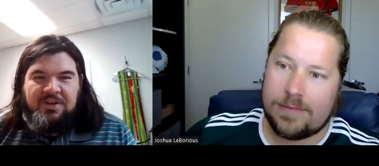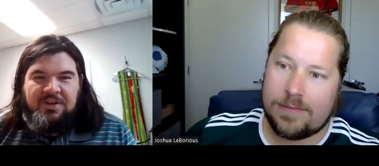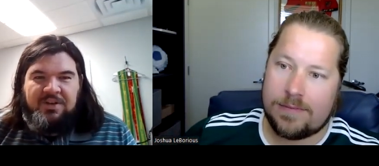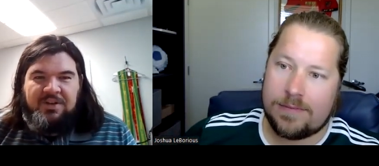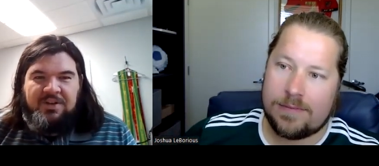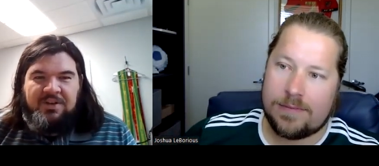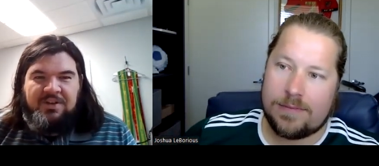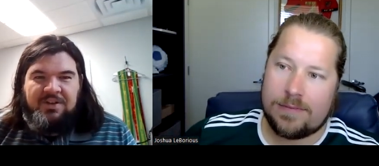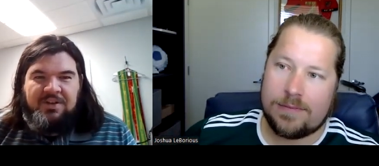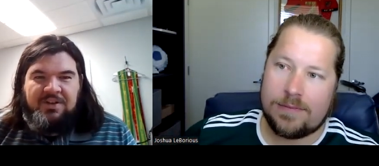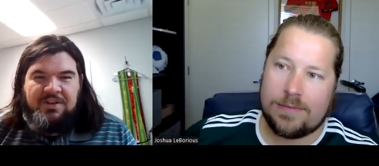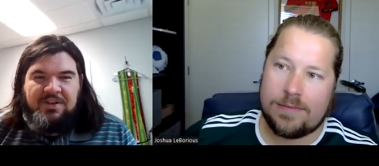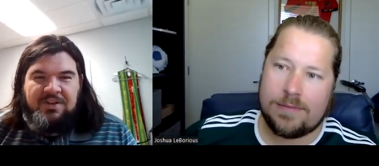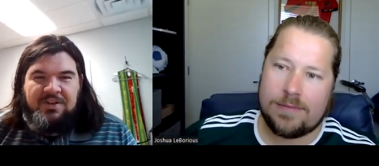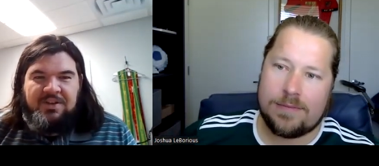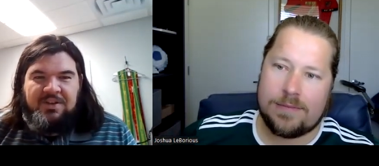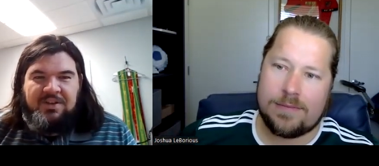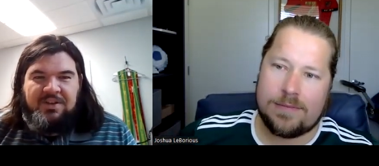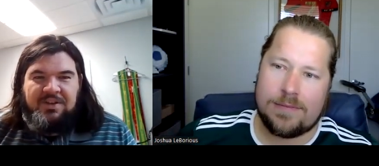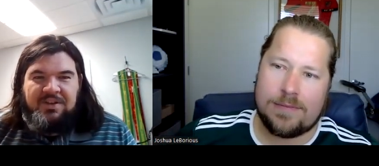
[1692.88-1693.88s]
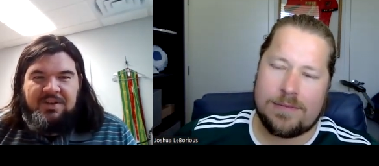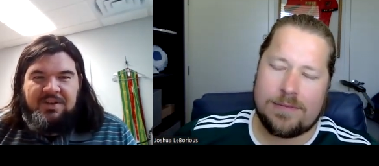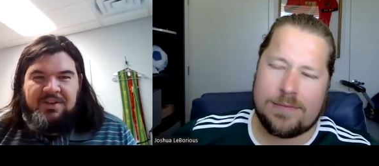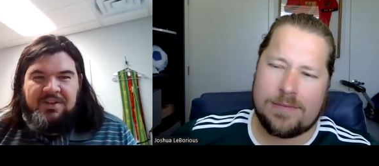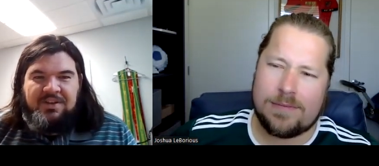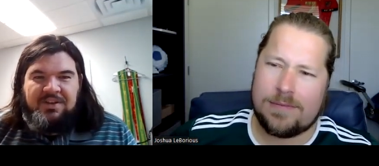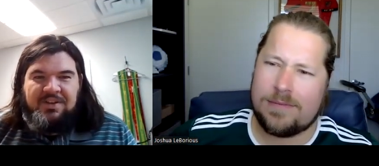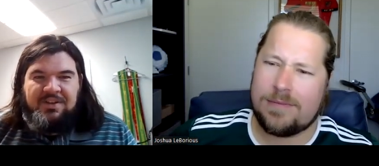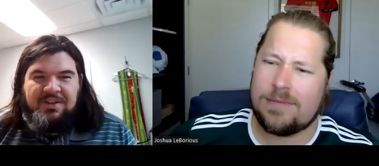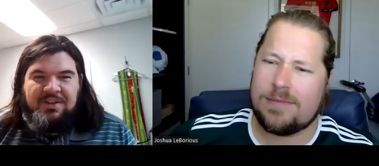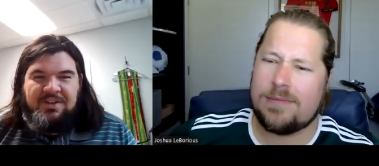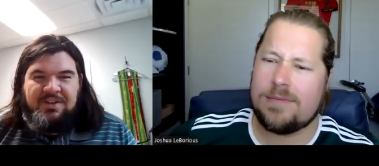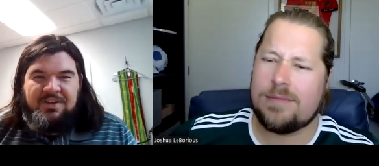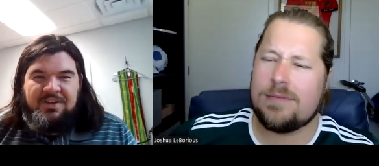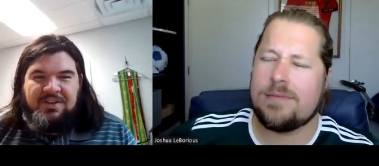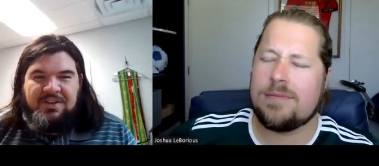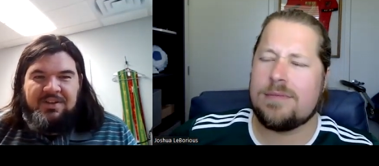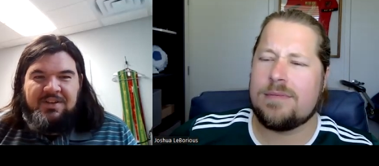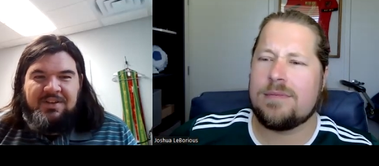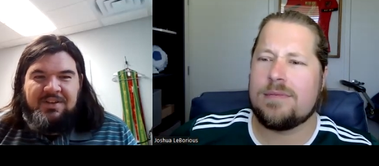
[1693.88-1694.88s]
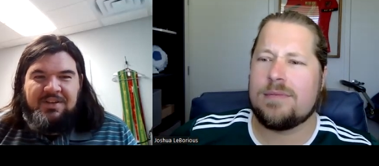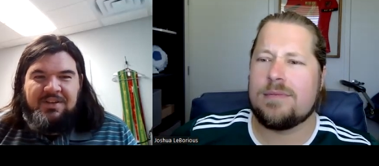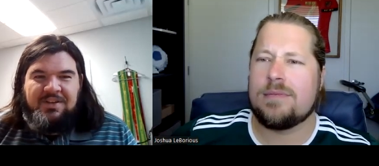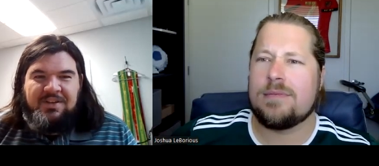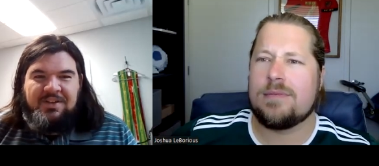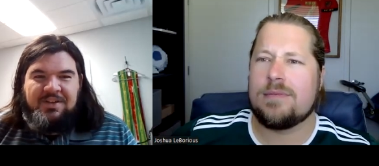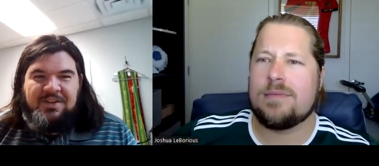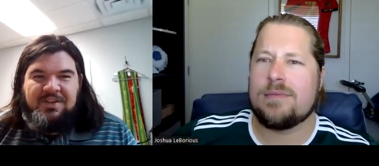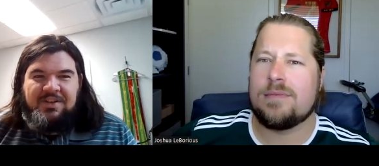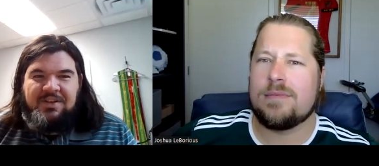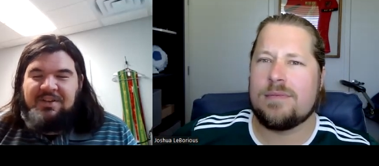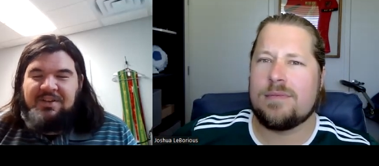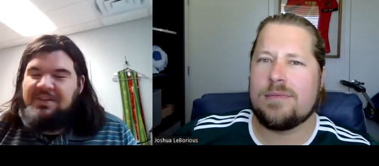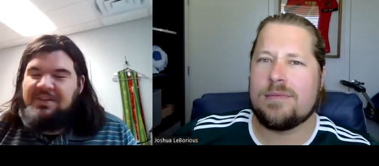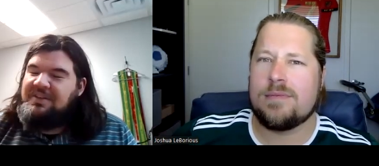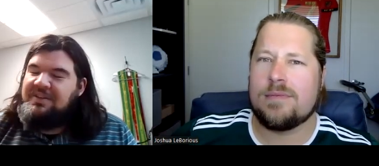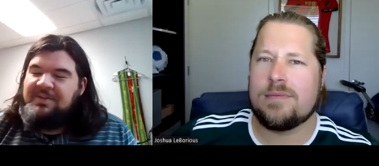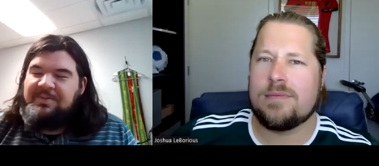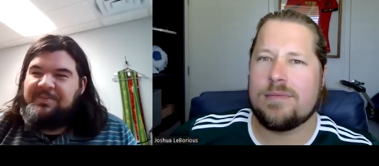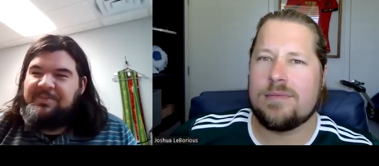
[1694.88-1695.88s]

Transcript: No one is speaking in this clip.